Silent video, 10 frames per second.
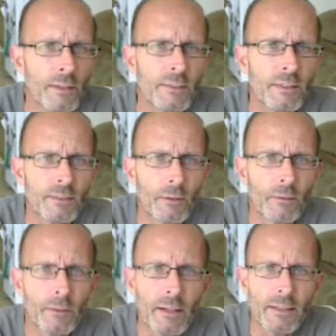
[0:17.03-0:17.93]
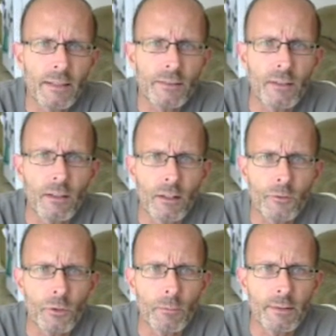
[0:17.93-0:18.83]
This is the only way to get to the
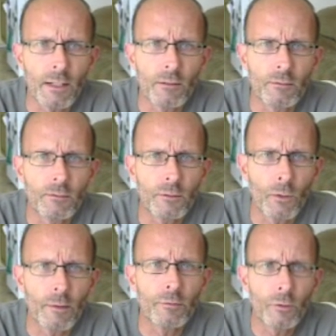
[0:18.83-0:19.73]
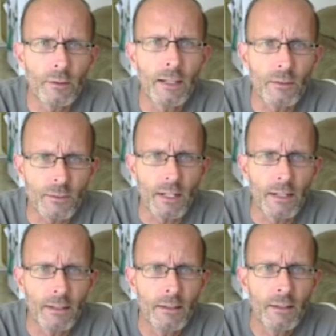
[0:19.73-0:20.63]
lunchroom without going fully outside,